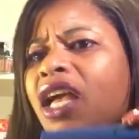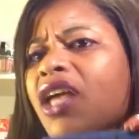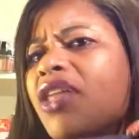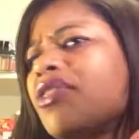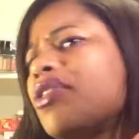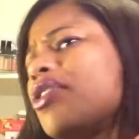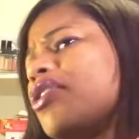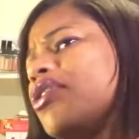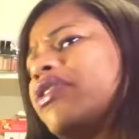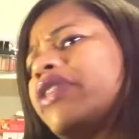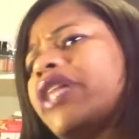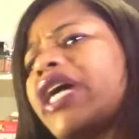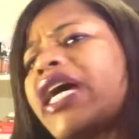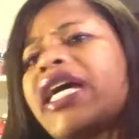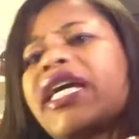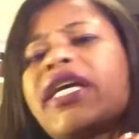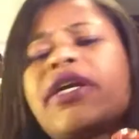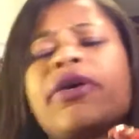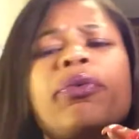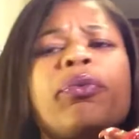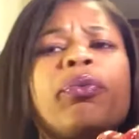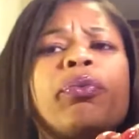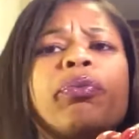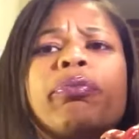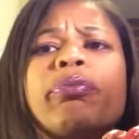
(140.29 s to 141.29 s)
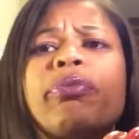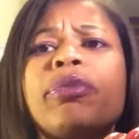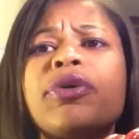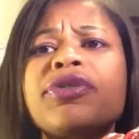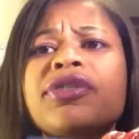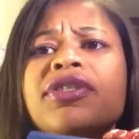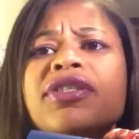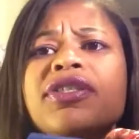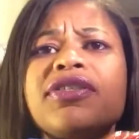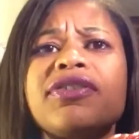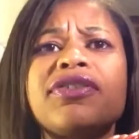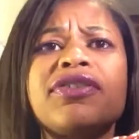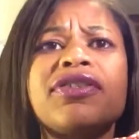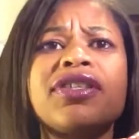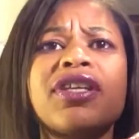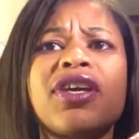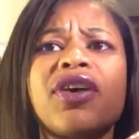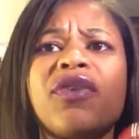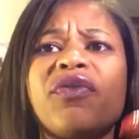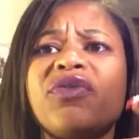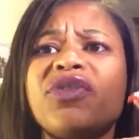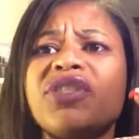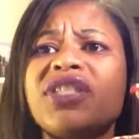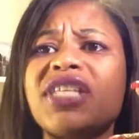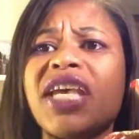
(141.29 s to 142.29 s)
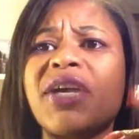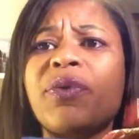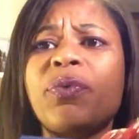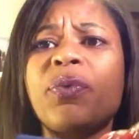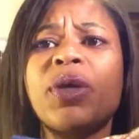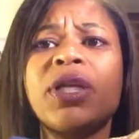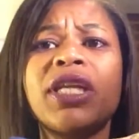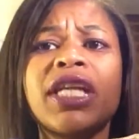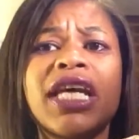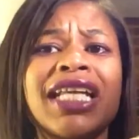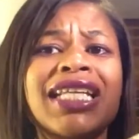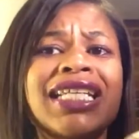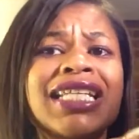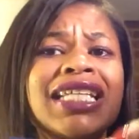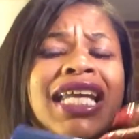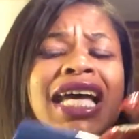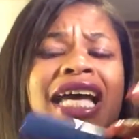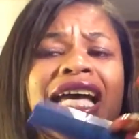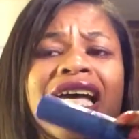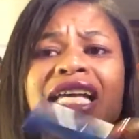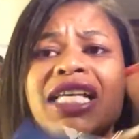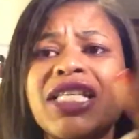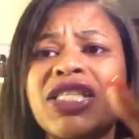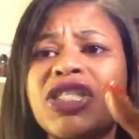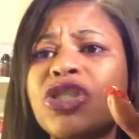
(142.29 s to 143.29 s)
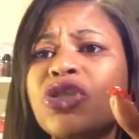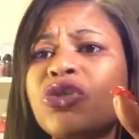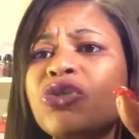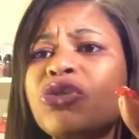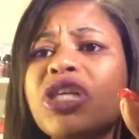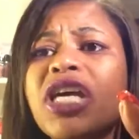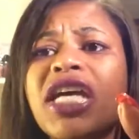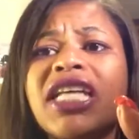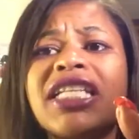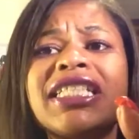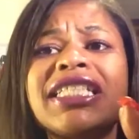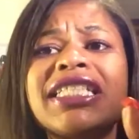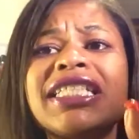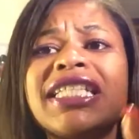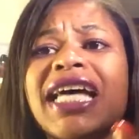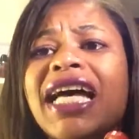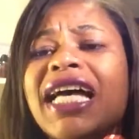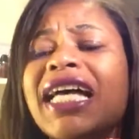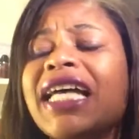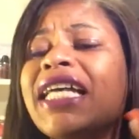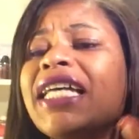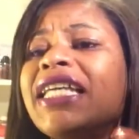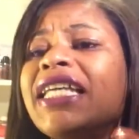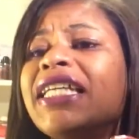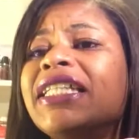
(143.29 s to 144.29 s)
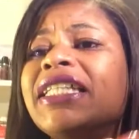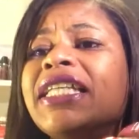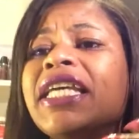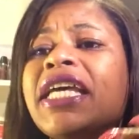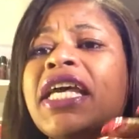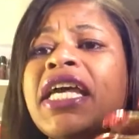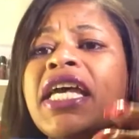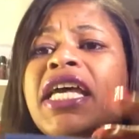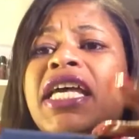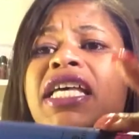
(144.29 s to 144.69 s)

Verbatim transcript: they're like most of their stuff is like 199 299